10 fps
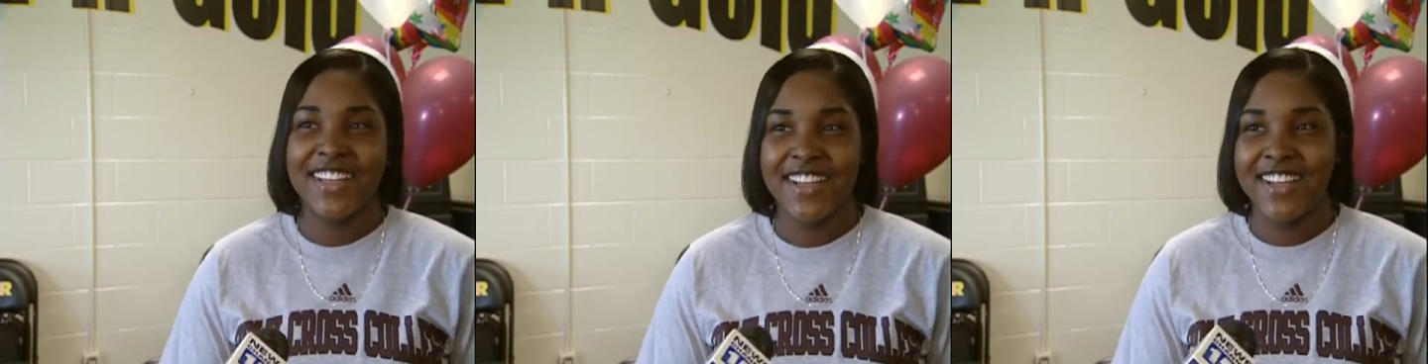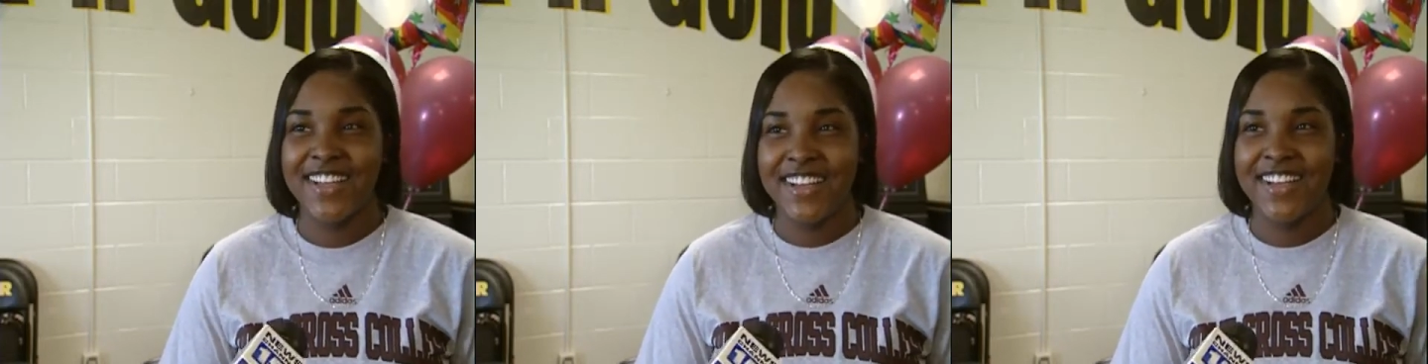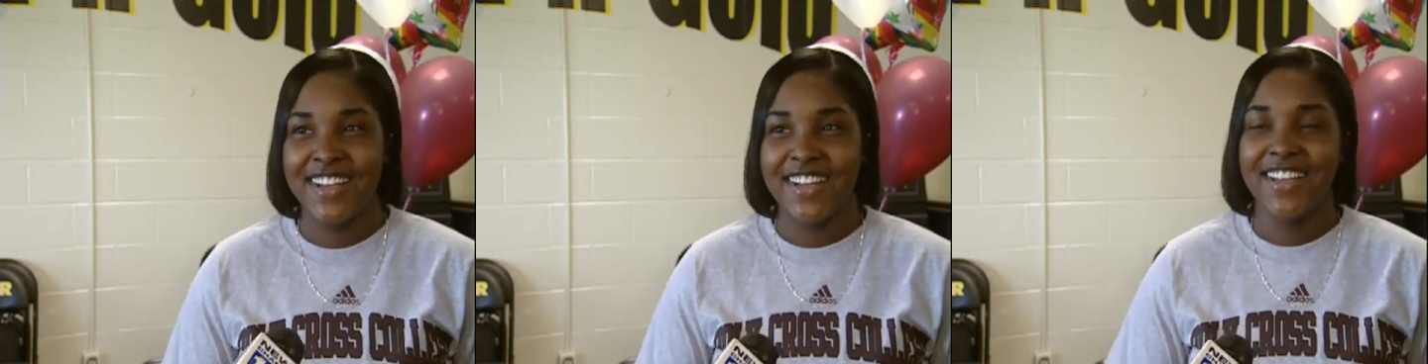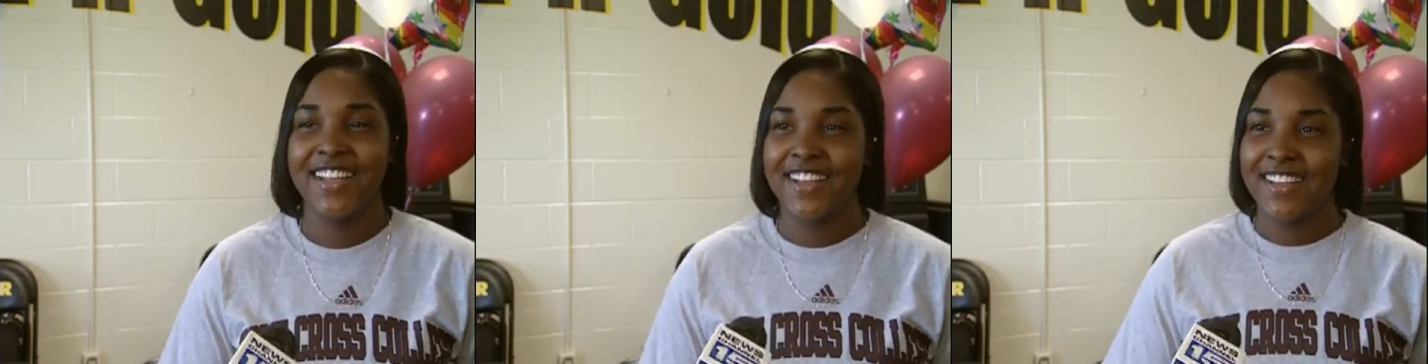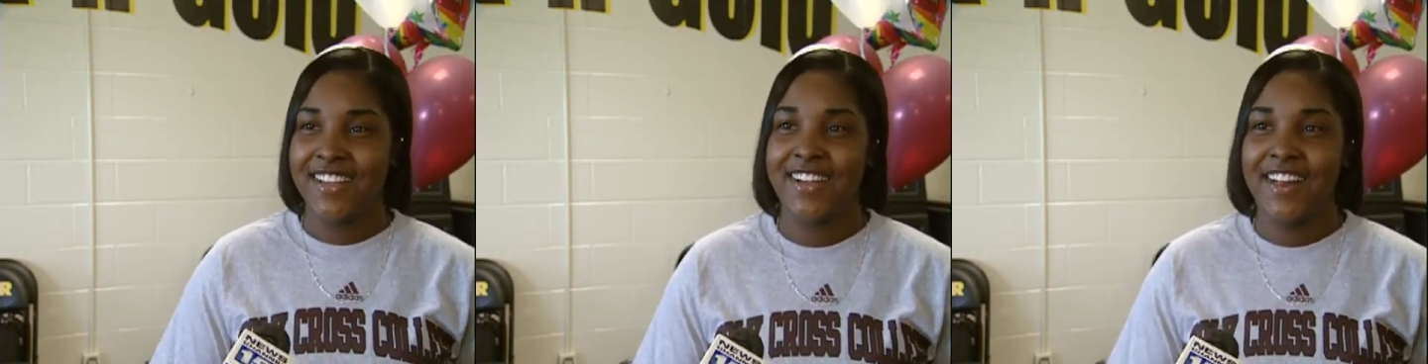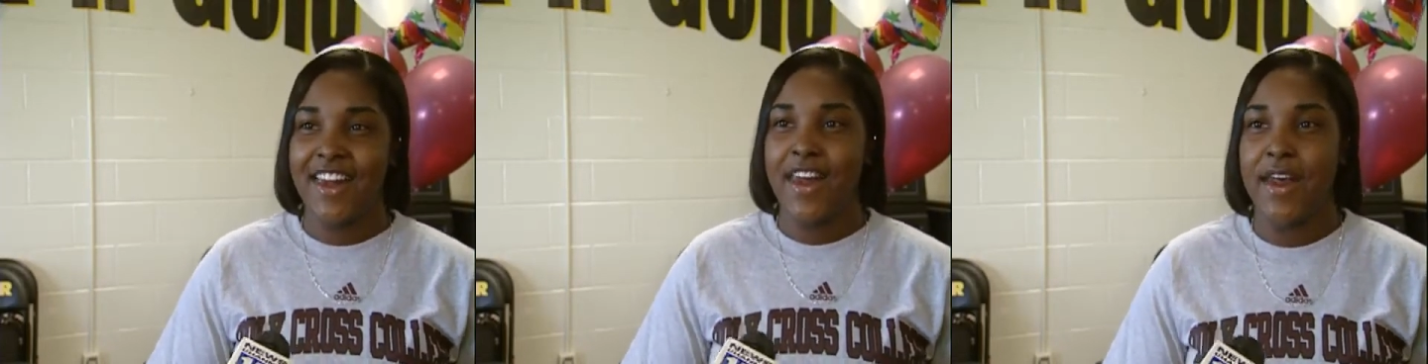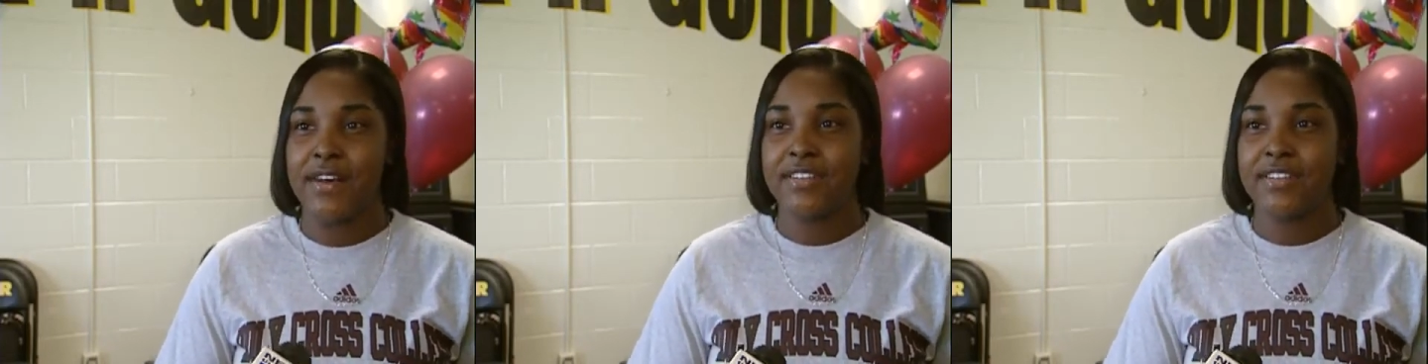what What were some of the other schools you were